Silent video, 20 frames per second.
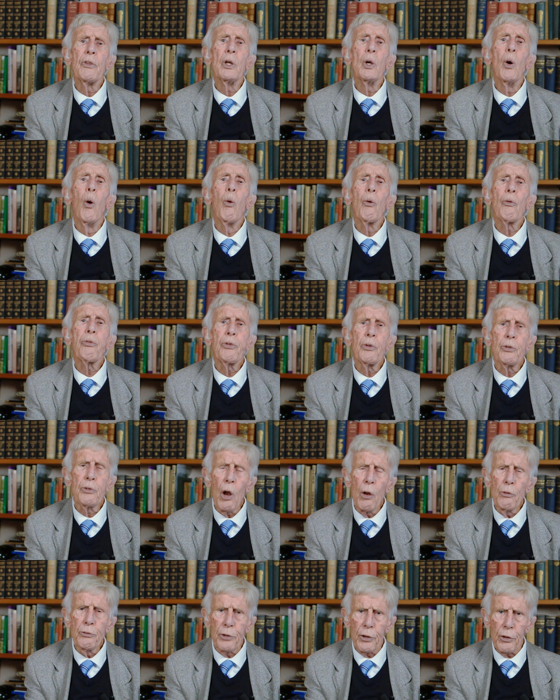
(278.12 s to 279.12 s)
the
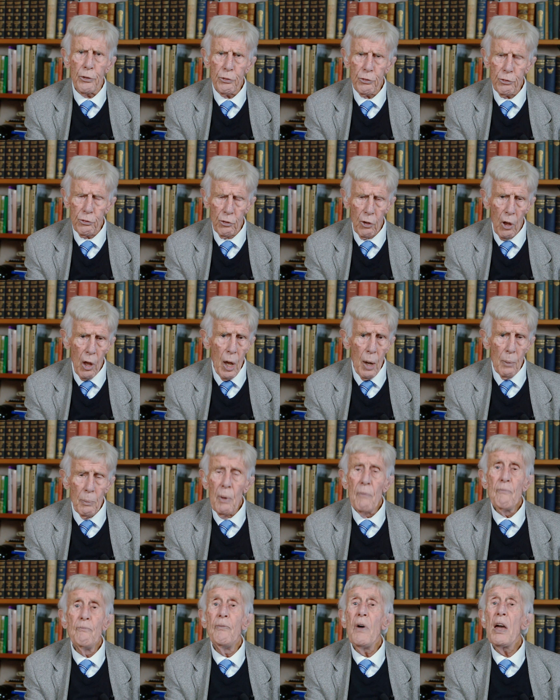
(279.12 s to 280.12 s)
orthodontists
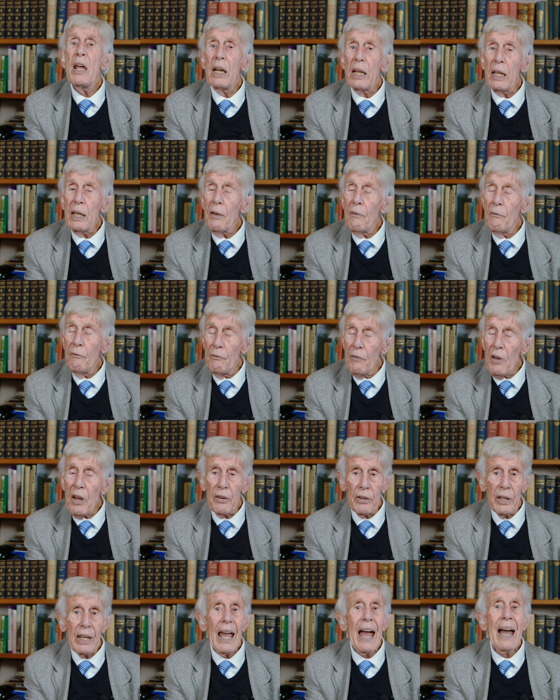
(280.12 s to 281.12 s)
were very,
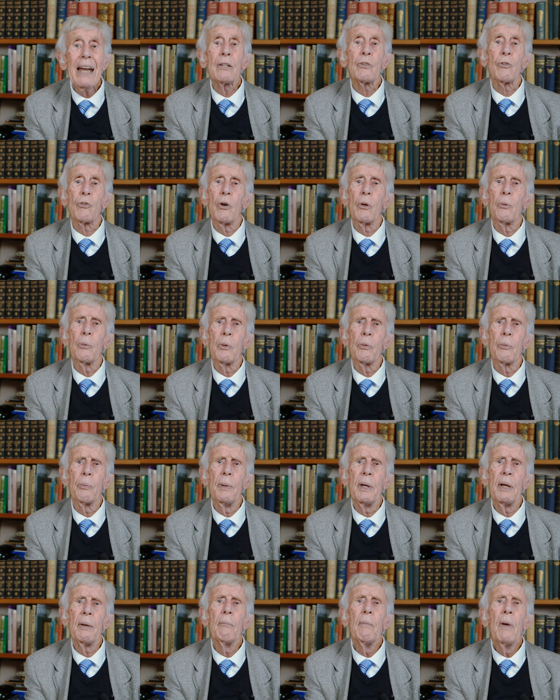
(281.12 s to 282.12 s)
very angry with
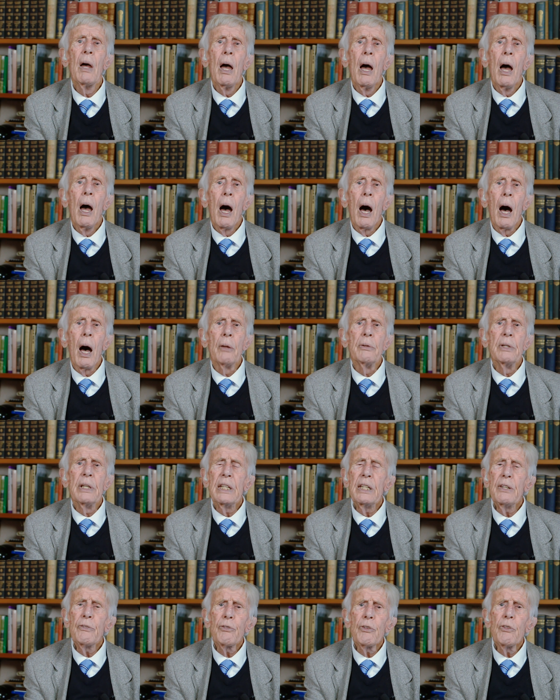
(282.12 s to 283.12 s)
me. And
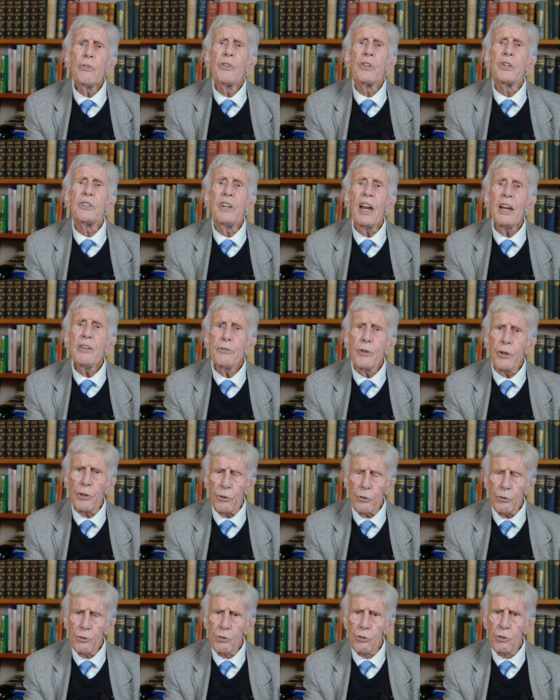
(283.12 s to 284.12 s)
even the
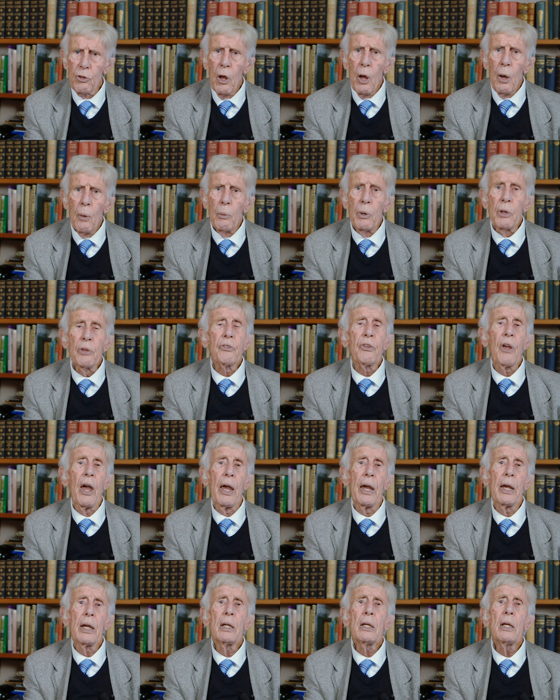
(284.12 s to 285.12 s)
dentists were
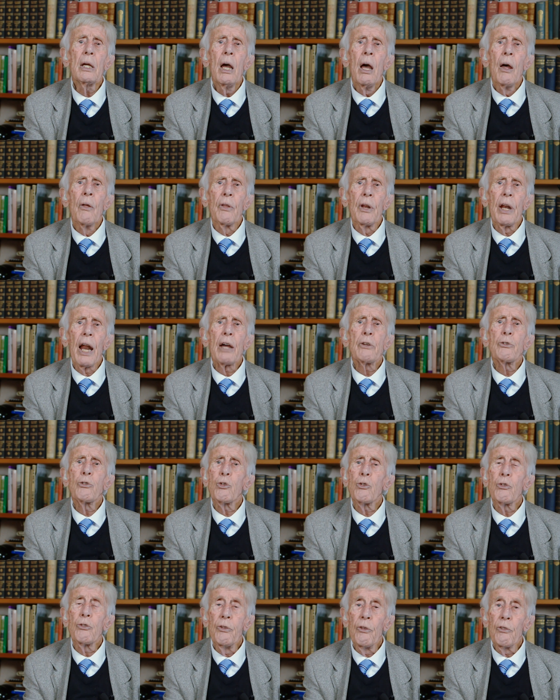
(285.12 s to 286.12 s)
saying that I
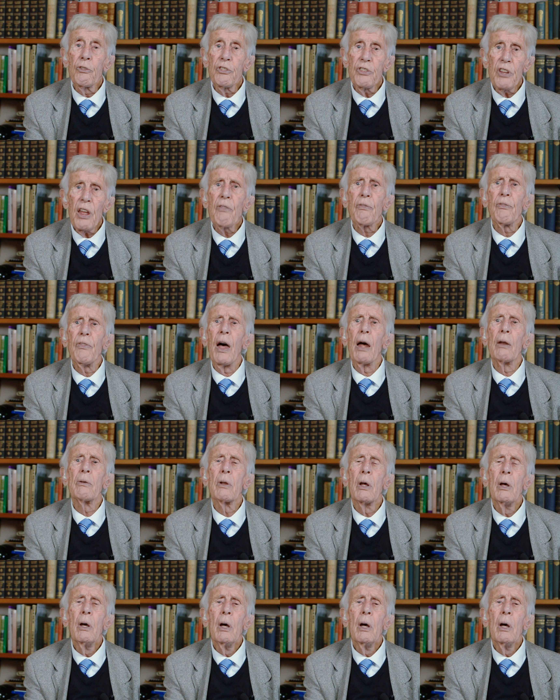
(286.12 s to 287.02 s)
shouldn't have said that.